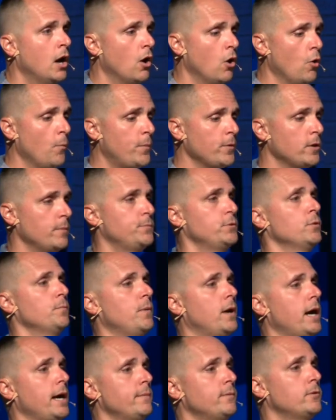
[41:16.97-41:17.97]
open up your
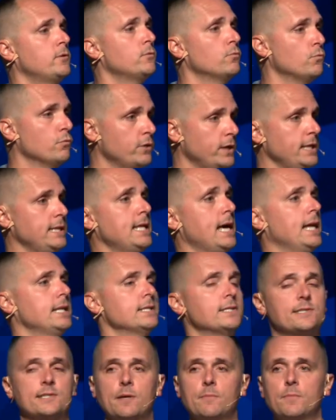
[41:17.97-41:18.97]
Bible, read that to
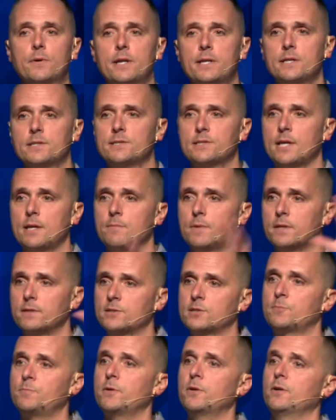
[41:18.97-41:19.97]
somebody, and say, May the
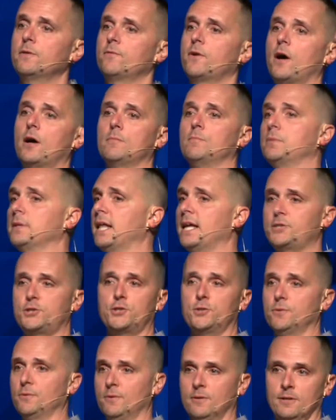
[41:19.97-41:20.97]
Spirit of God bless
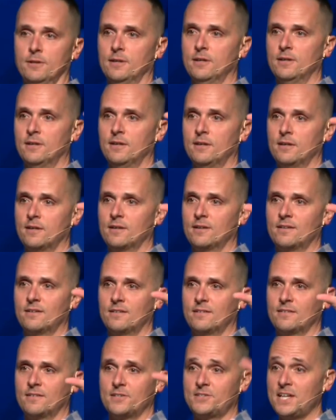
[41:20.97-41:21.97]
you.
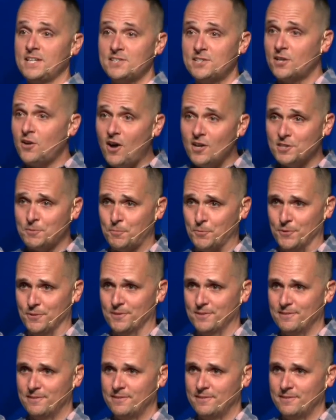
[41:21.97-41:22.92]
Because that's the gospel.